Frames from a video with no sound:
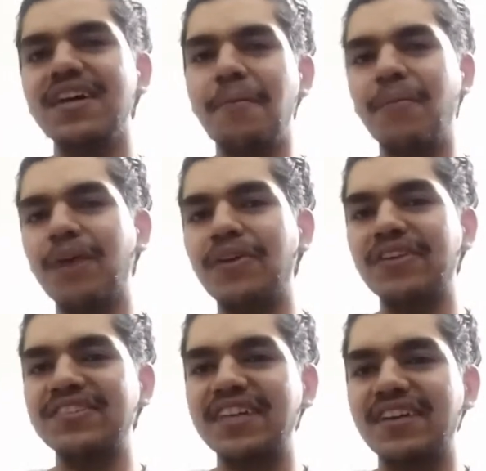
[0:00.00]
bug
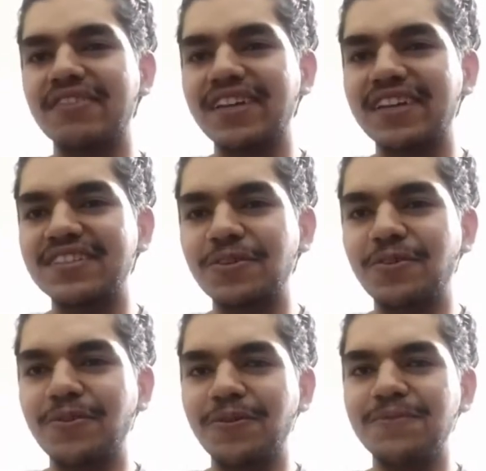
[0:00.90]
bounty side of things.
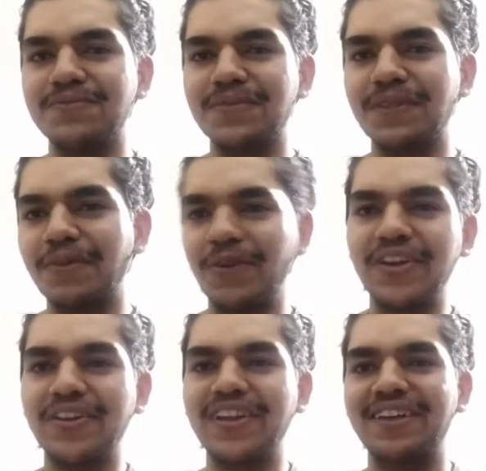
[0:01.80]
So what do
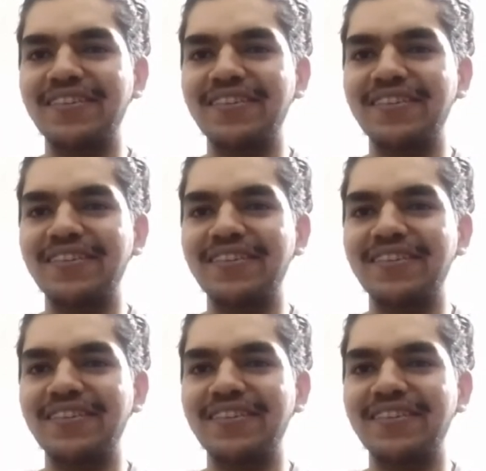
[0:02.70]
you think?